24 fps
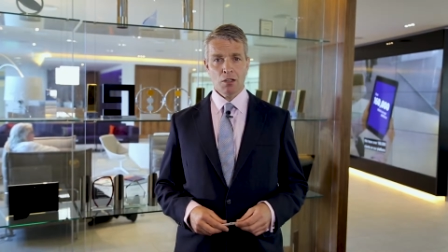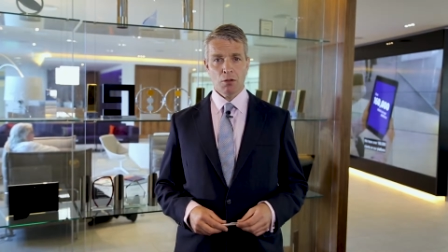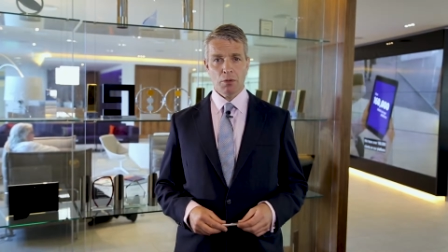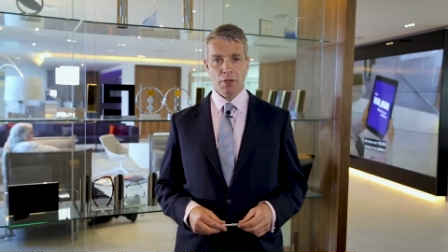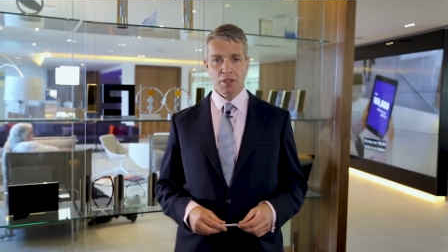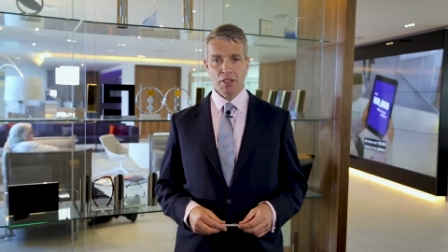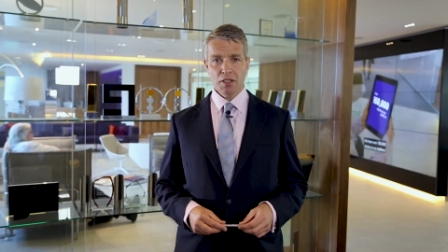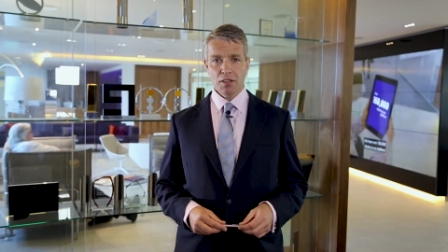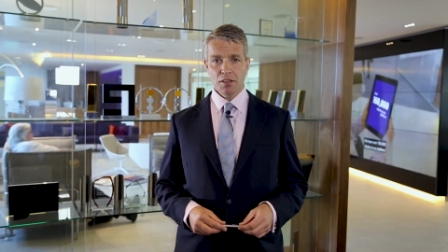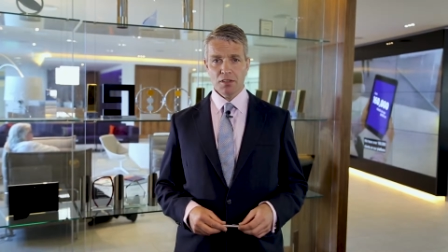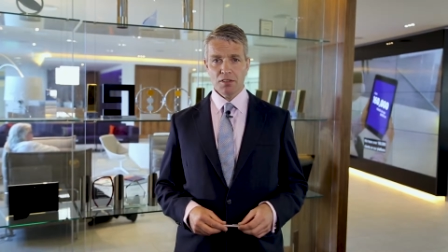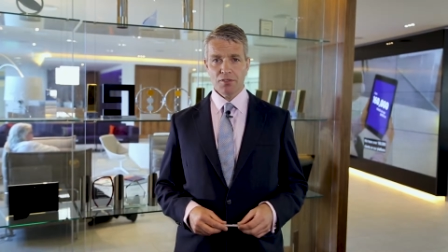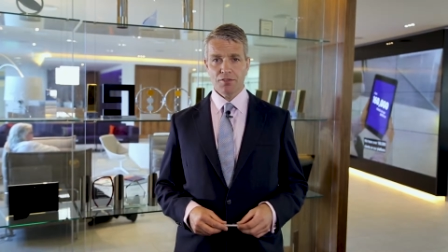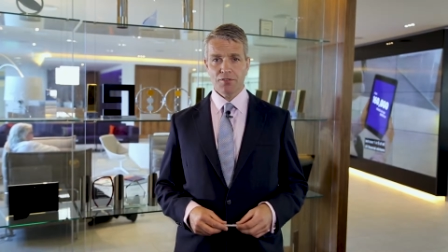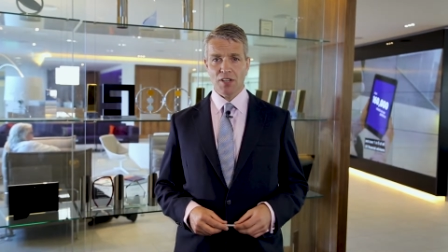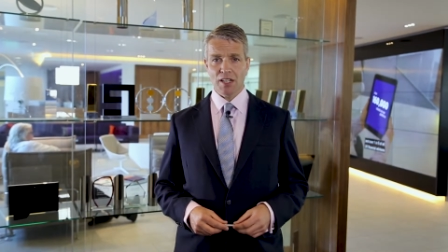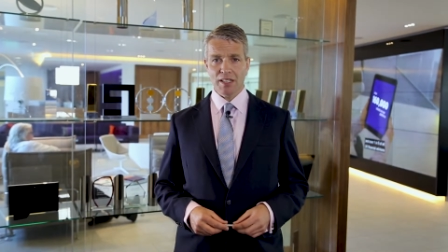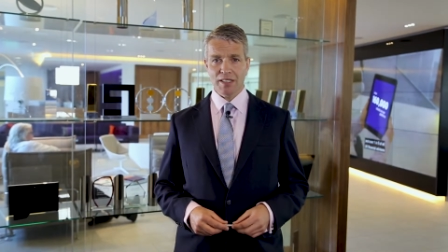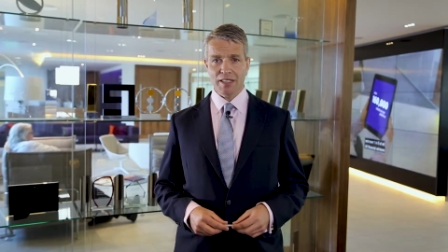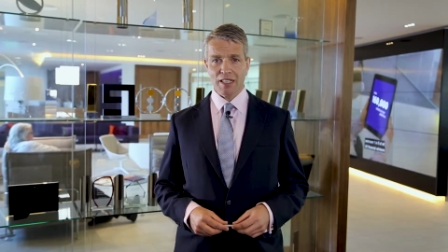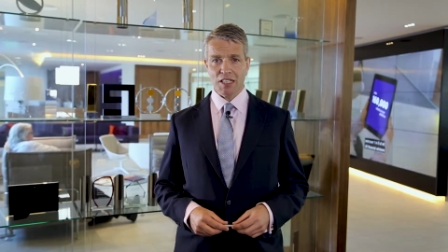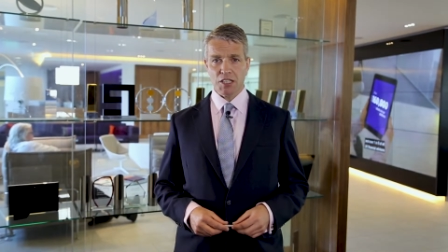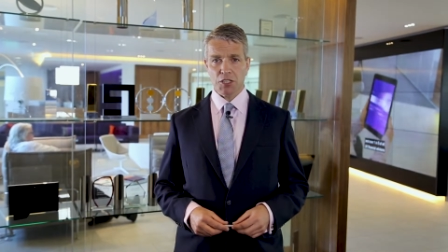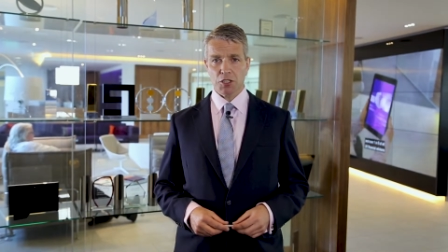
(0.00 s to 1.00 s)
Whether the
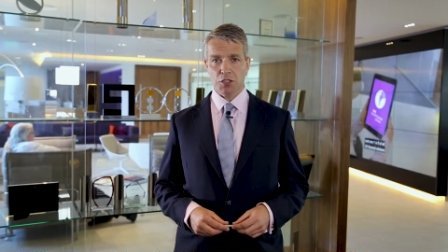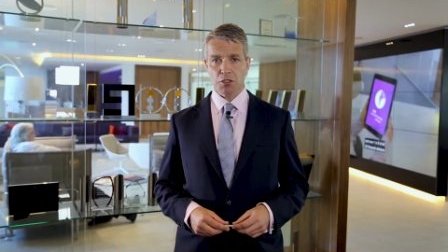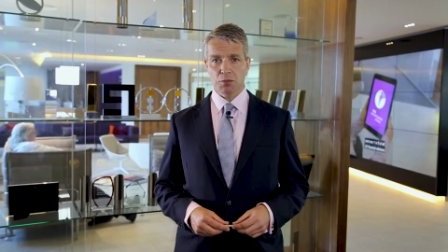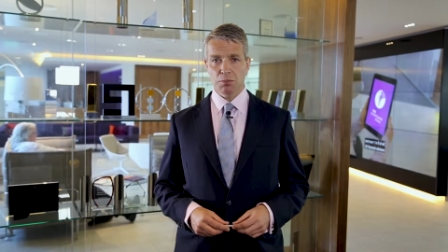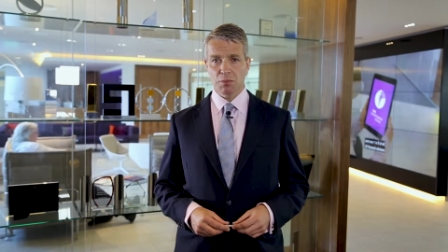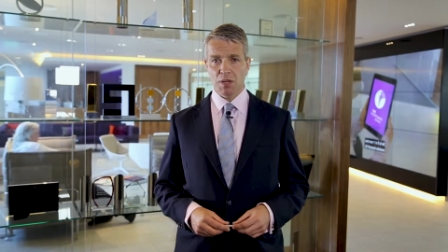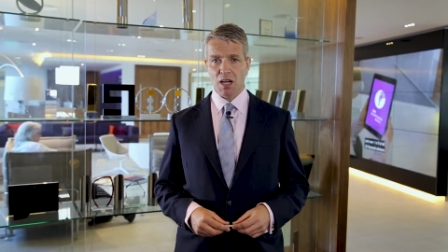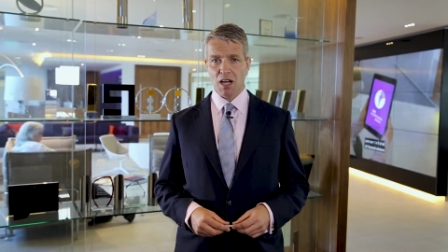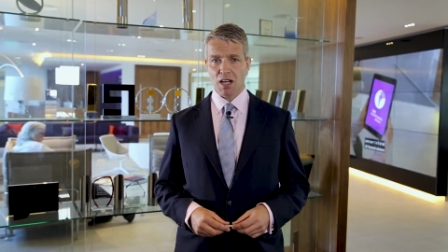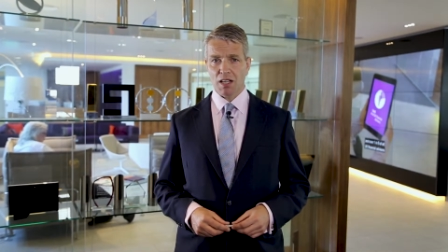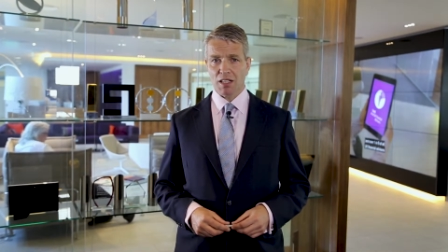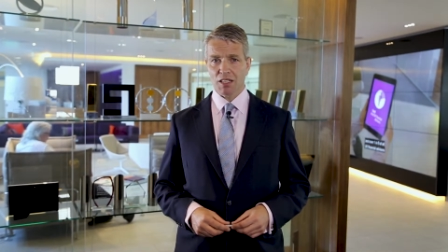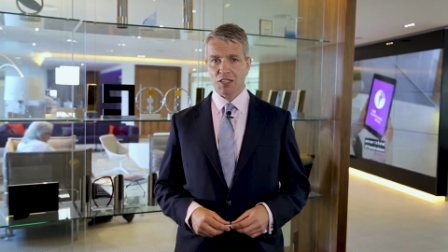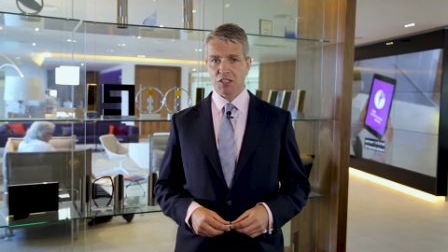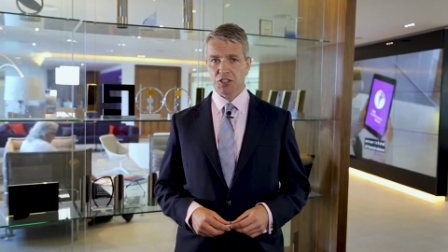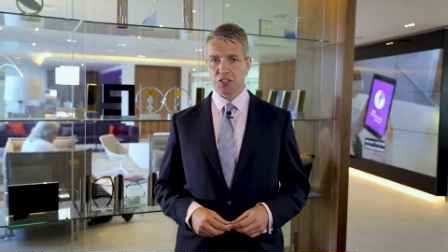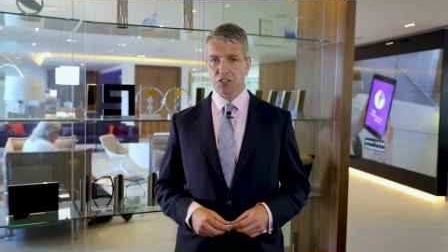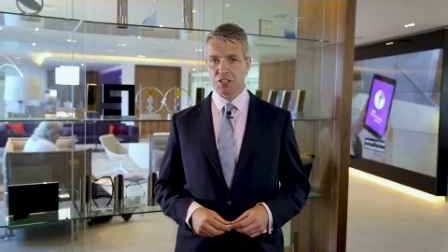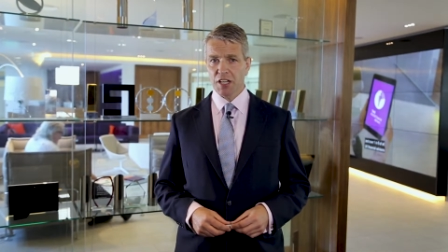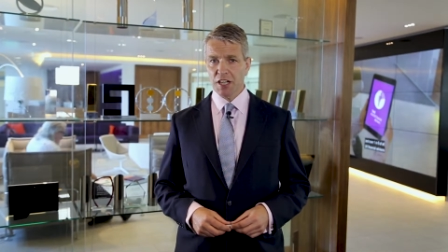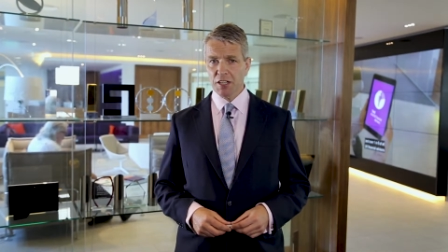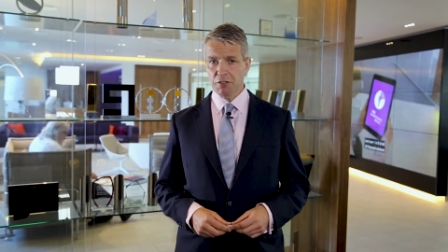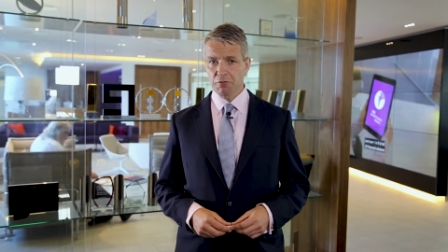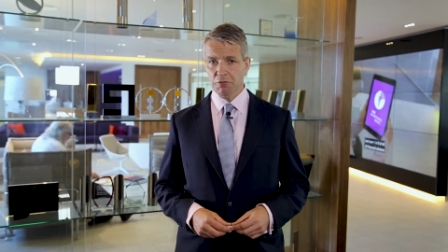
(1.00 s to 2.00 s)
financial markets
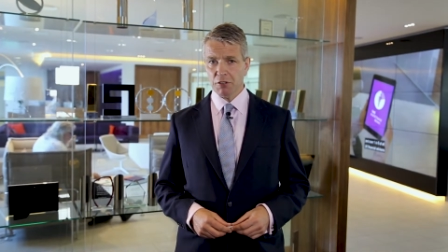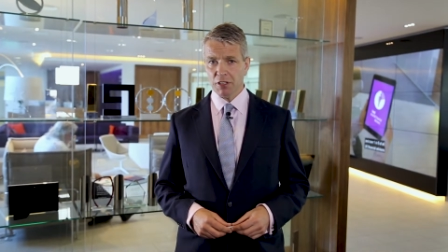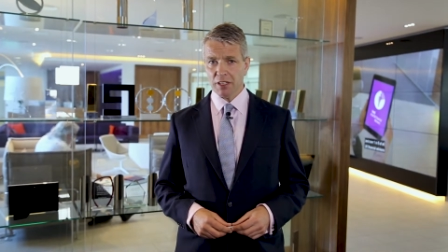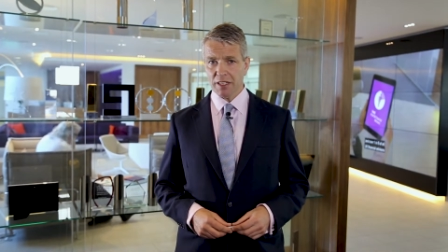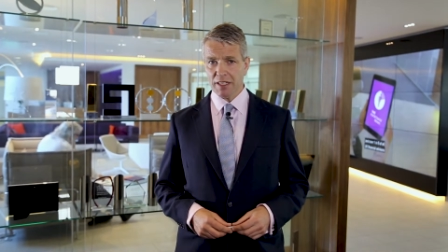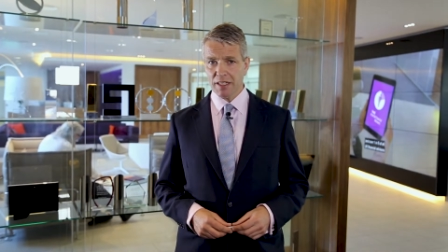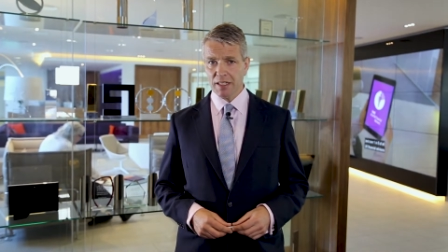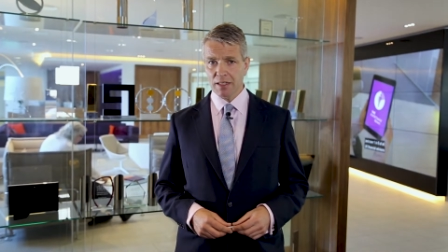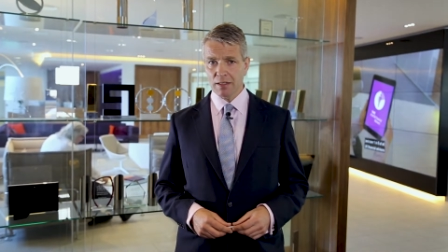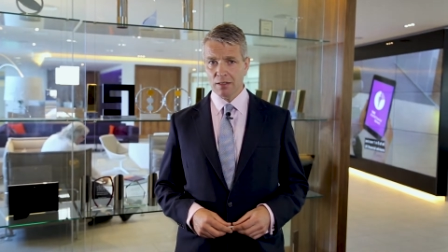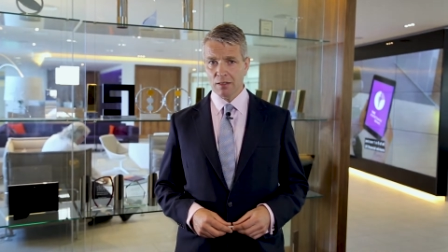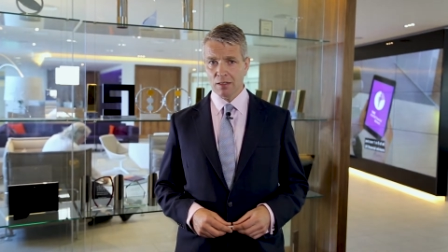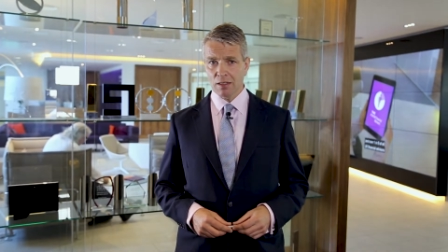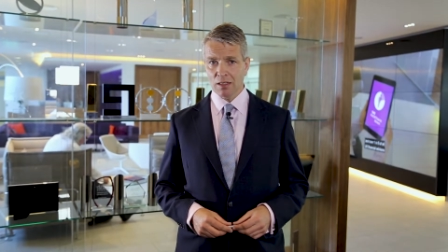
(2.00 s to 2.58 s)
generally